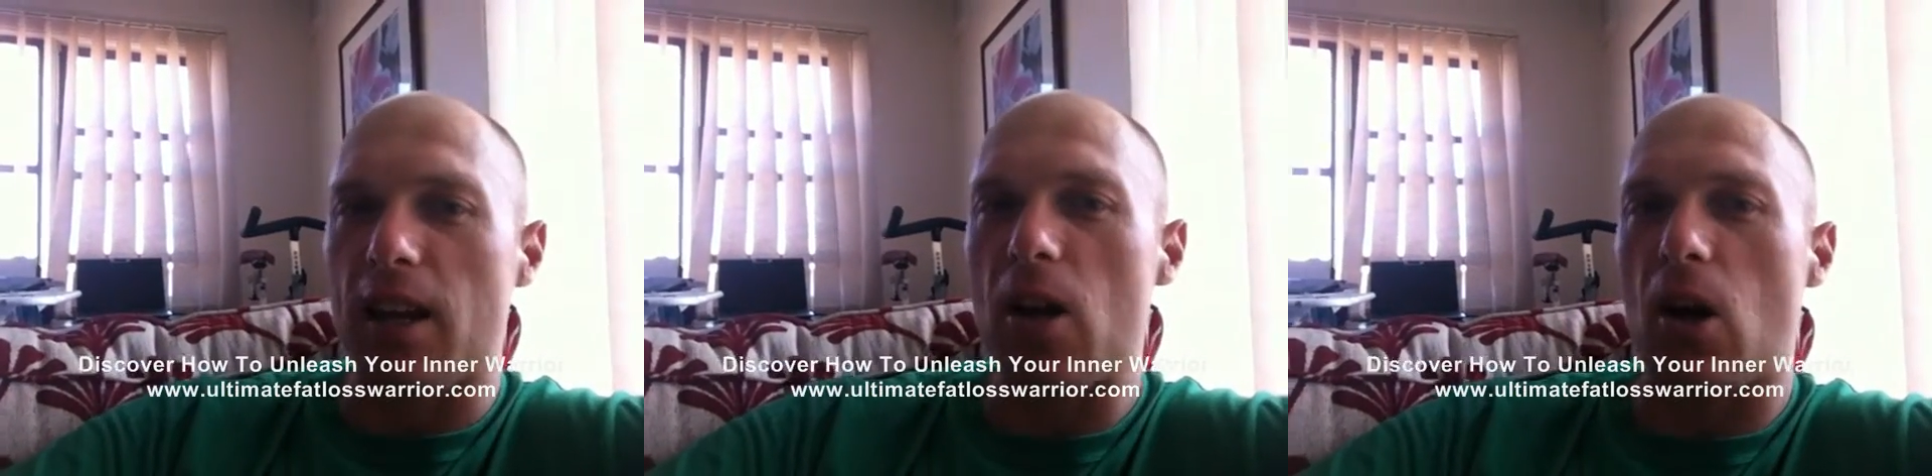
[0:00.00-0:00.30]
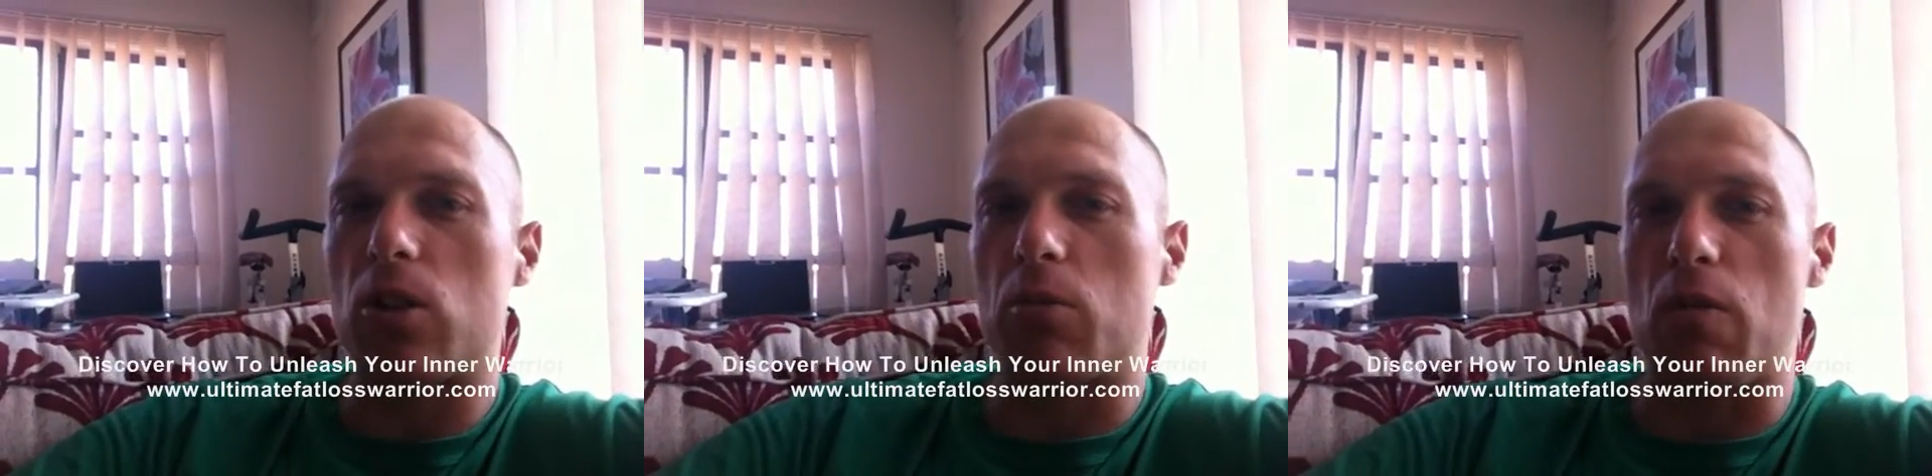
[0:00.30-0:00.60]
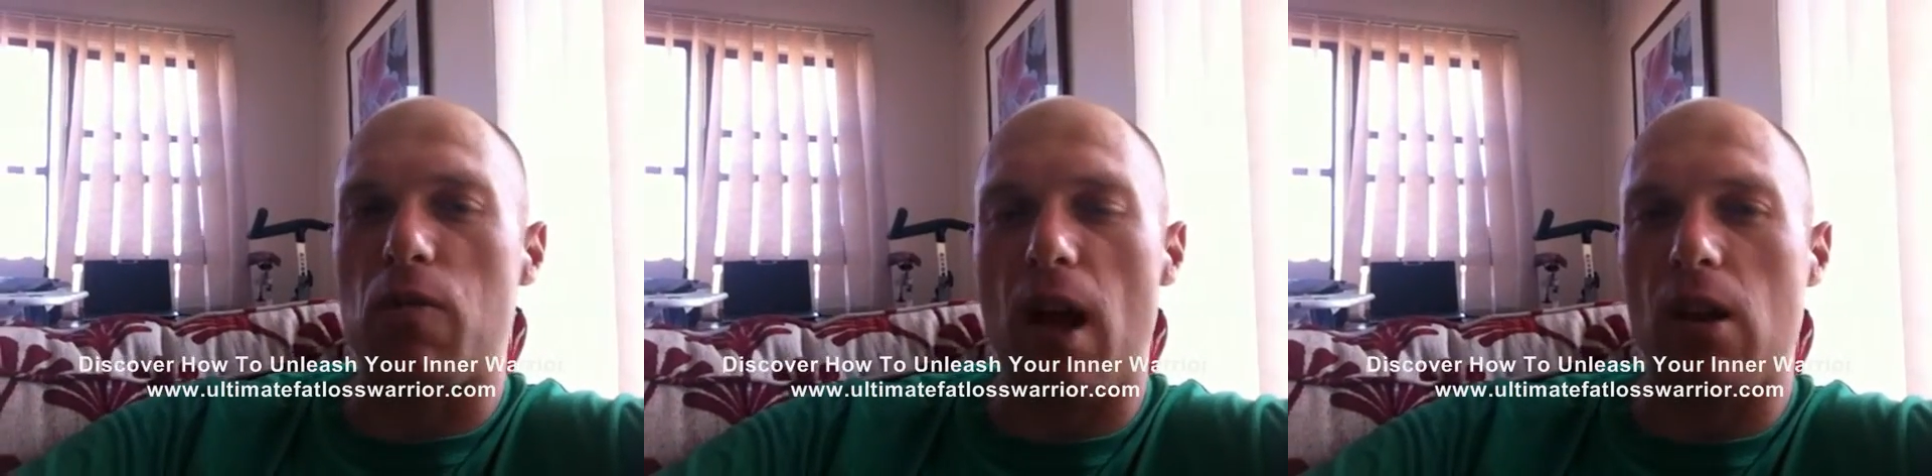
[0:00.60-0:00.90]
Go to
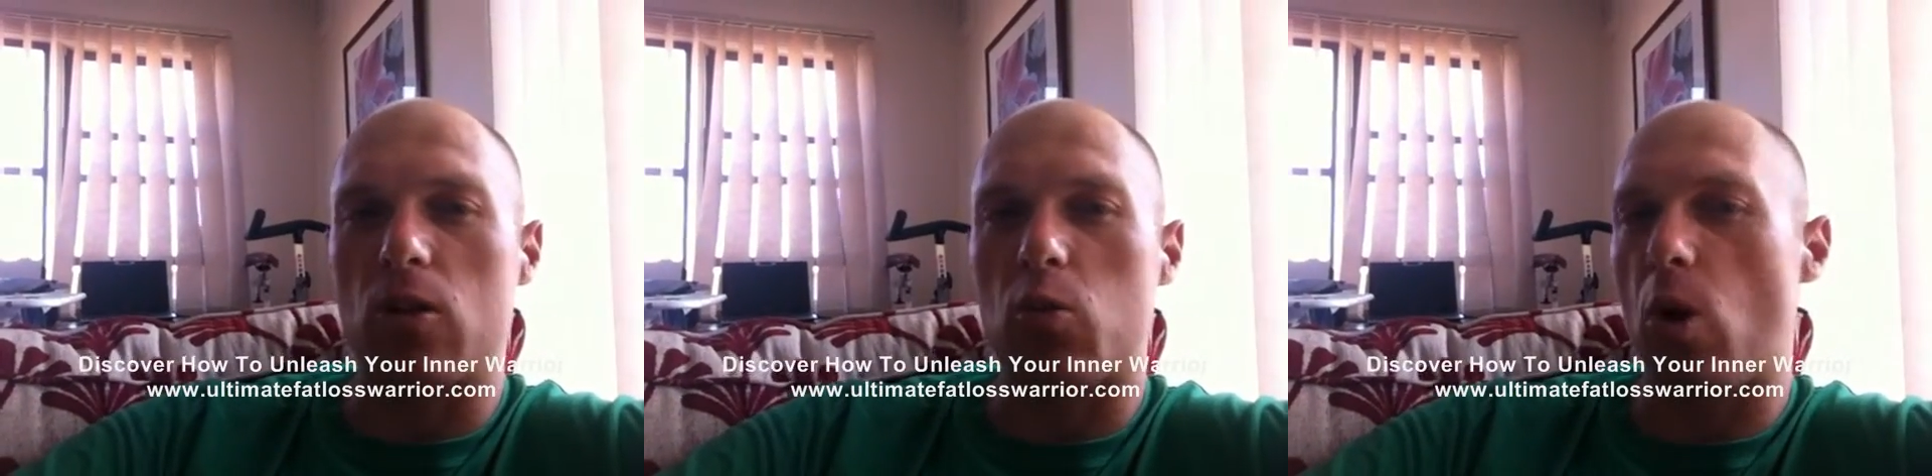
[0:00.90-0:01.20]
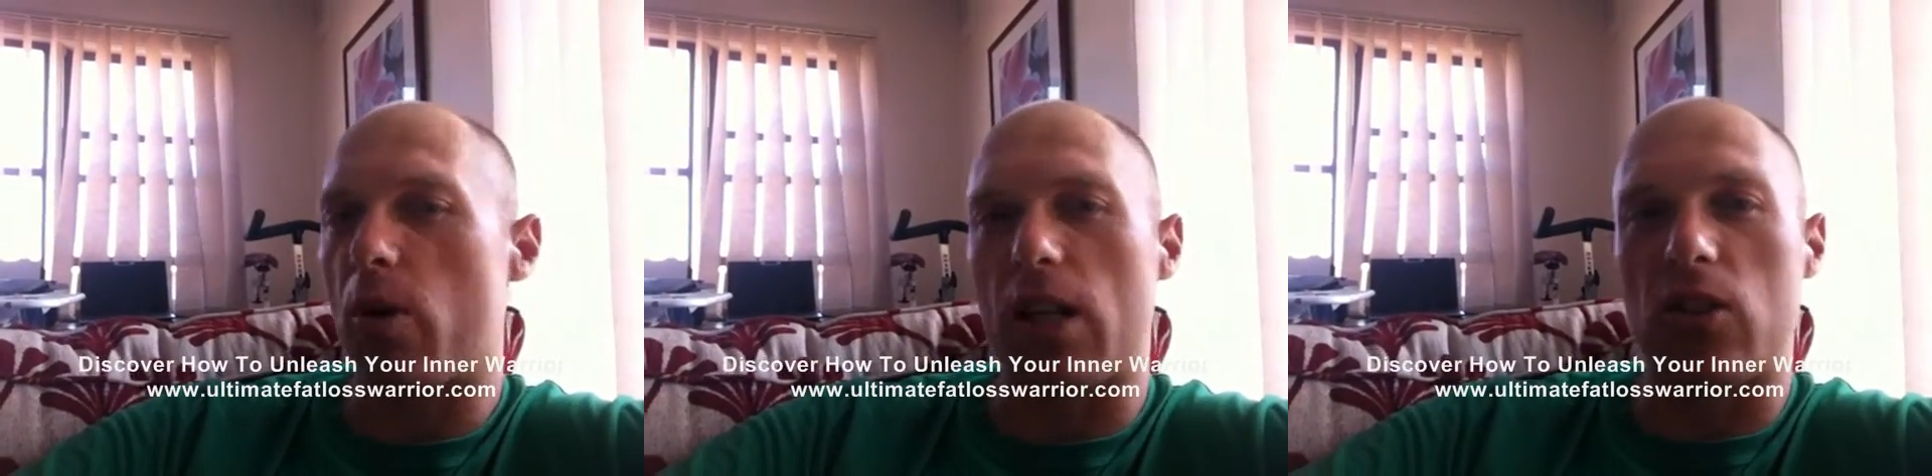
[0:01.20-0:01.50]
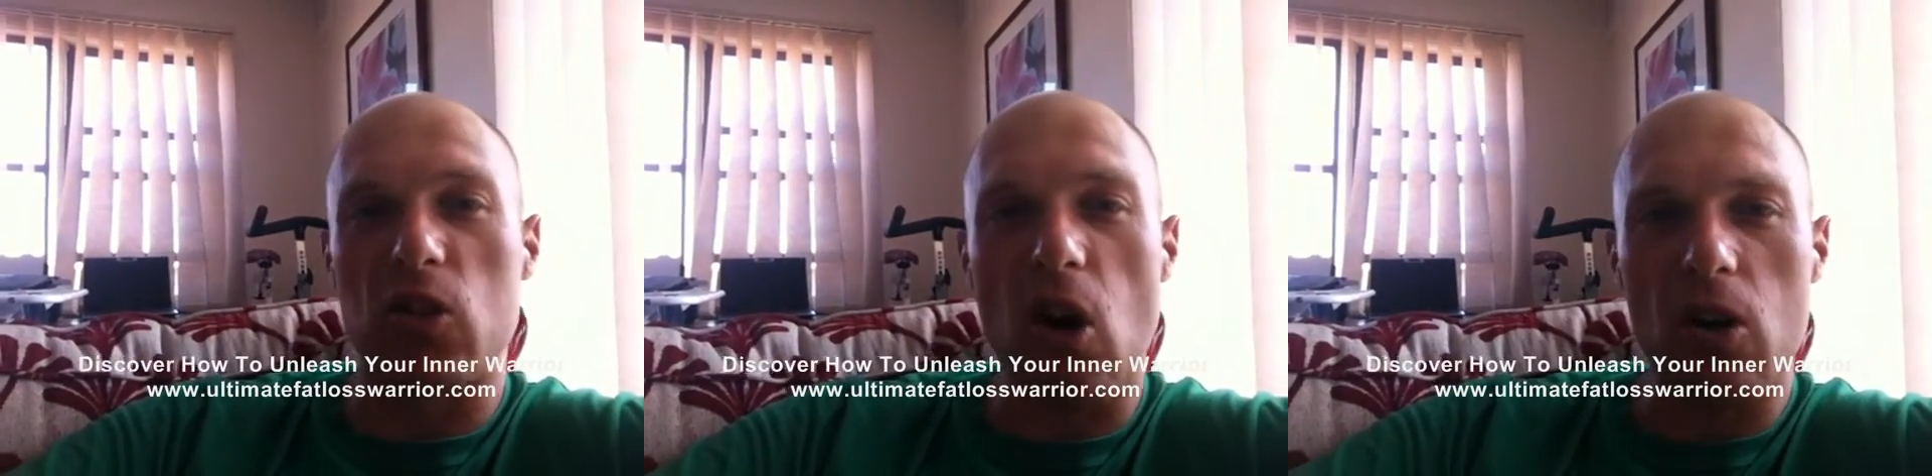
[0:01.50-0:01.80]

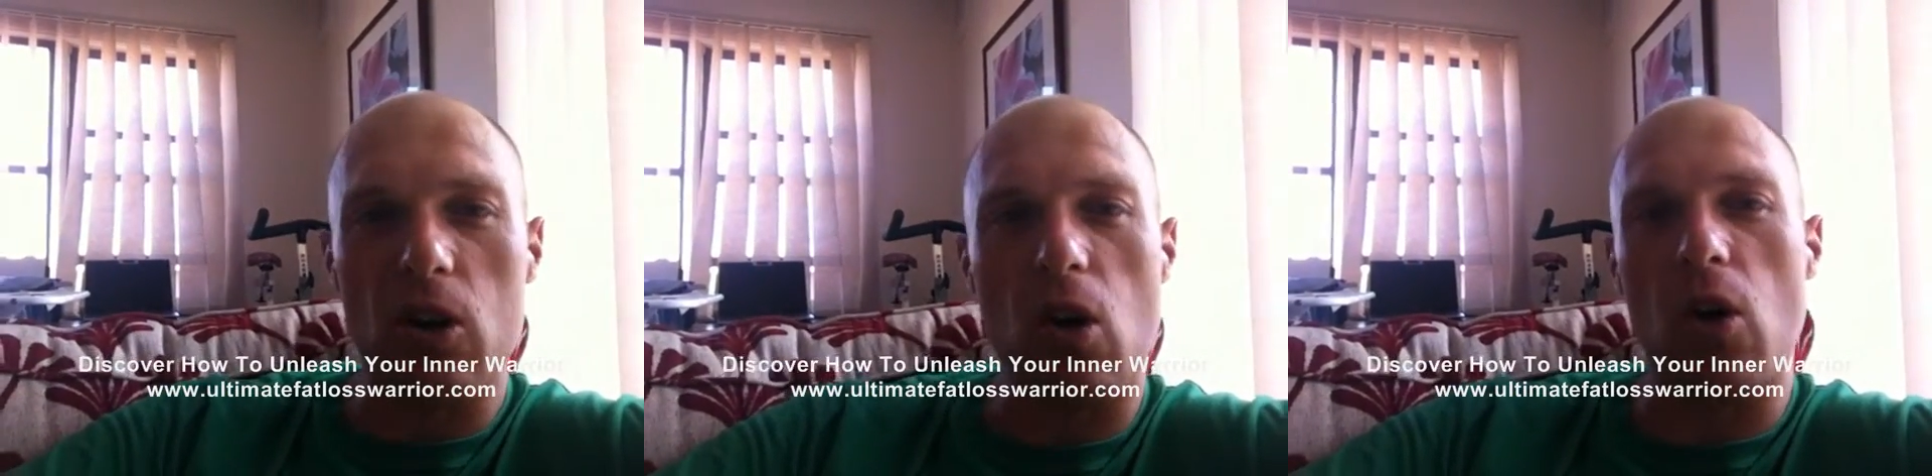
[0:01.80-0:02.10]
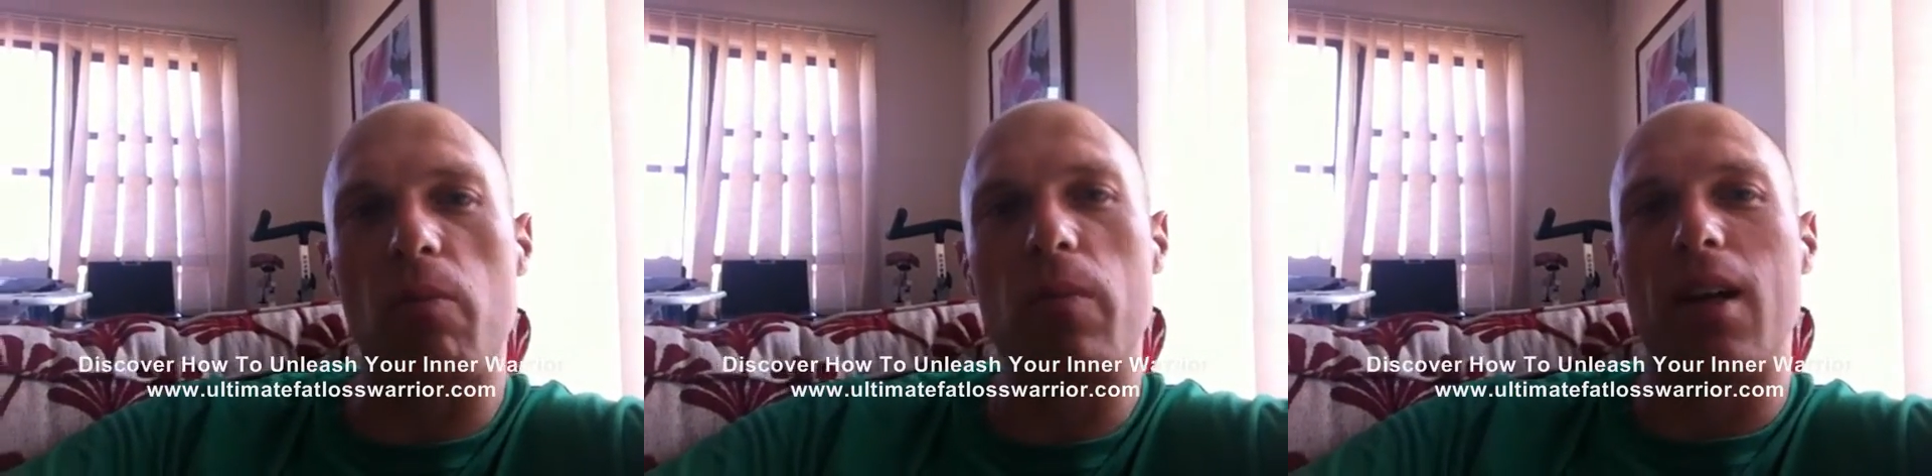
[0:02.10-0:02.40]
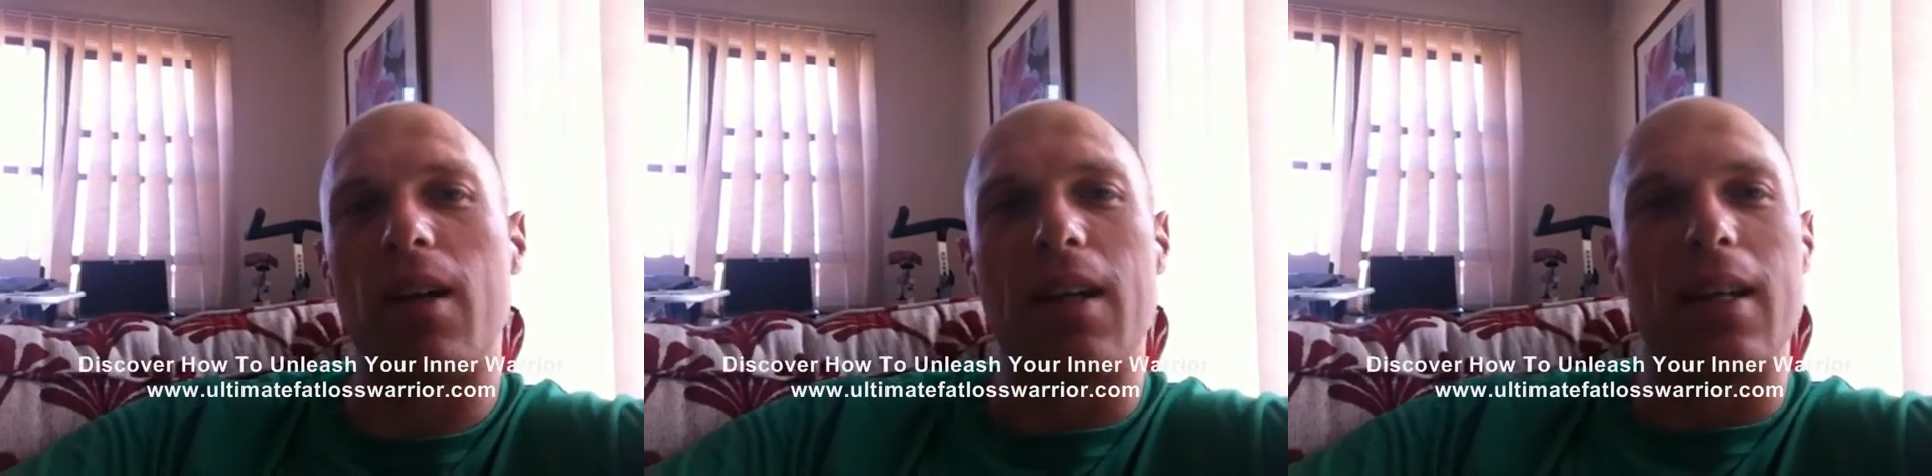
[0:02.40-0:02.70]
ultimatefatlosswarrior.com.